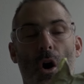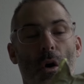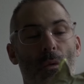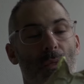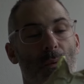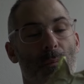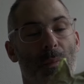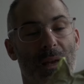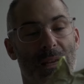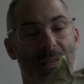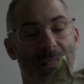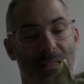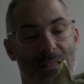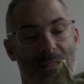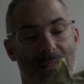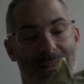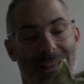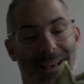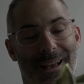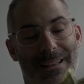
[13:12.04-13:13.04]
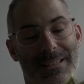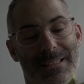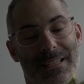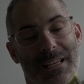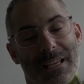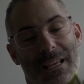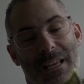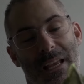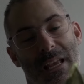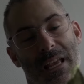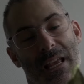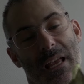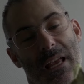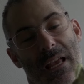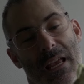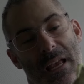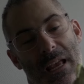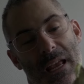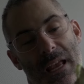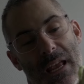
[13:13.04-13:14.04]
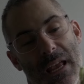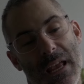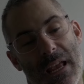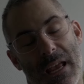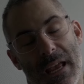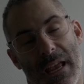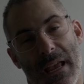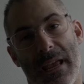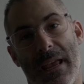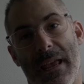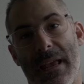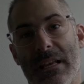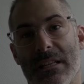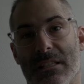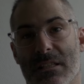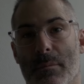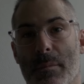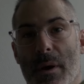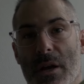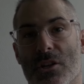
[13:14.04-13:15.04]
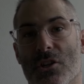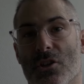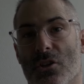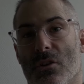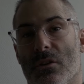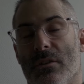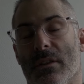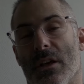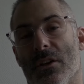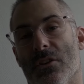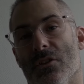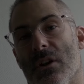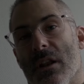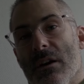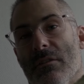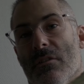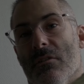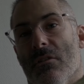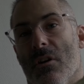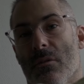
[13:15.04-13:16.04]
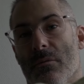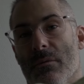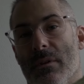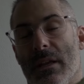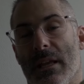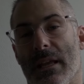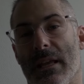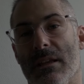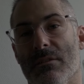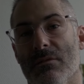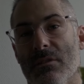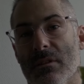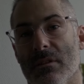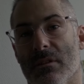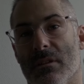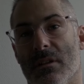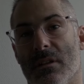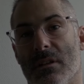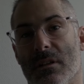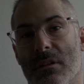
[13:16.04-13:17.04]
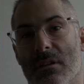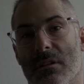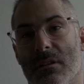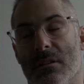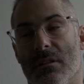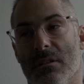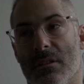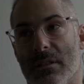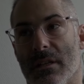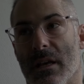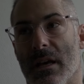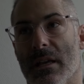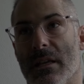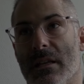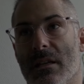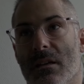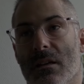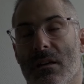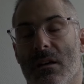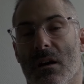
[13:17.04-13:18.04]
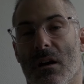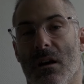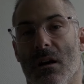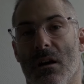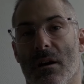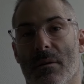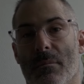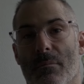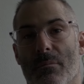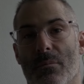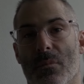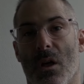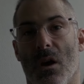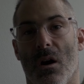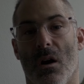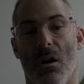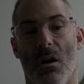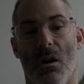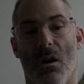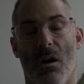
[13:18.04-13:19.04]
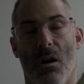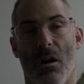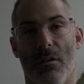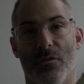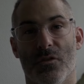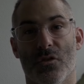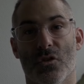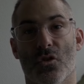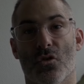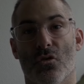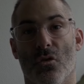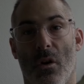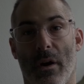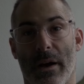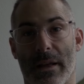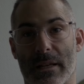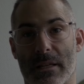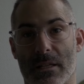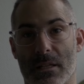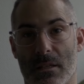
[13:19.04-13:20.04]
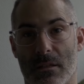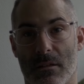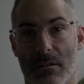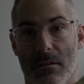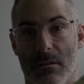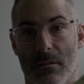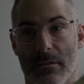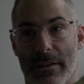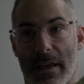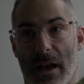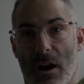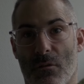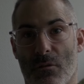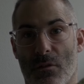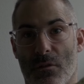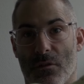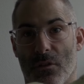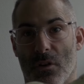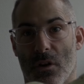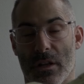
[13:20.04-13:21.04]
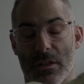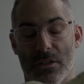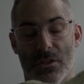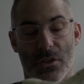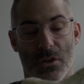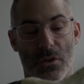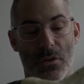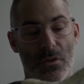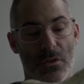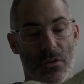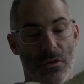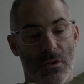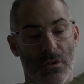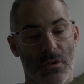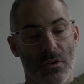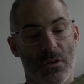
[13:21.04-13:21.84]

on the basis that it is the best shoe that you'll ever own, even today. I've tried the Alphafly 2.